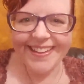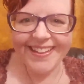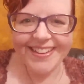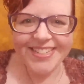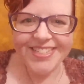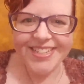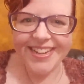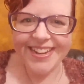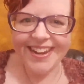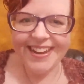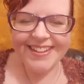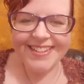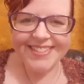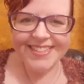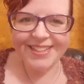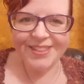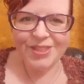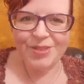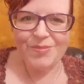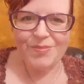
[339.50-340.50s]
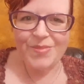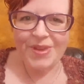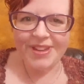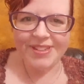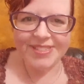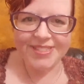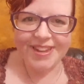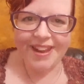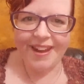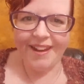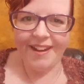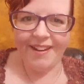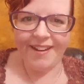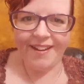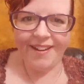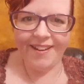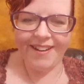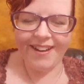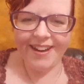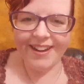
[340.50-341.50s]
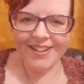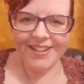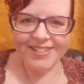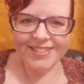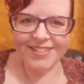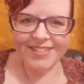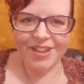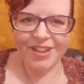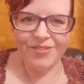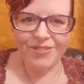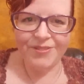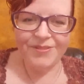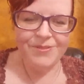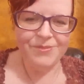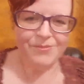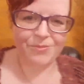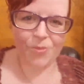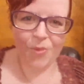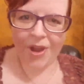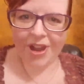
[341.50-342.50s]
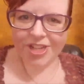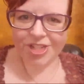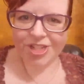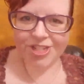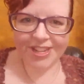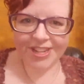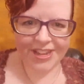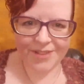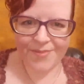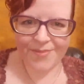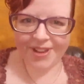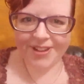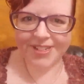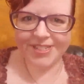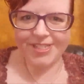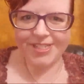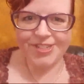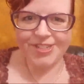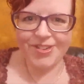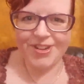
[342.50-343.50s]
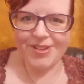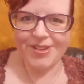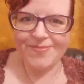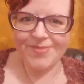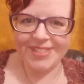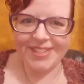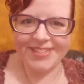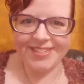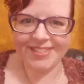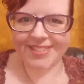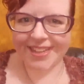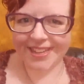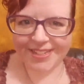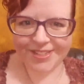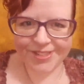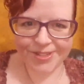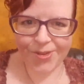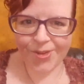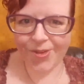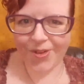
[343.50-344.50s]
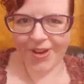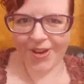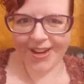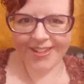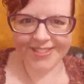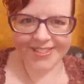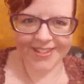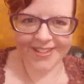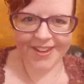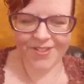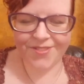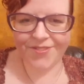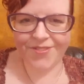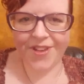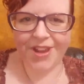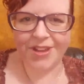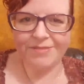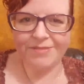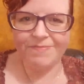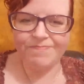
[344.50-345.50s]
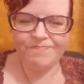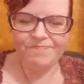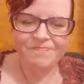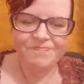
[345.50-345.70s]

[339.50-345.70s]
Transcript: Shane has like the best hair. I just love watching him on his streams because it's like so crazy and fun.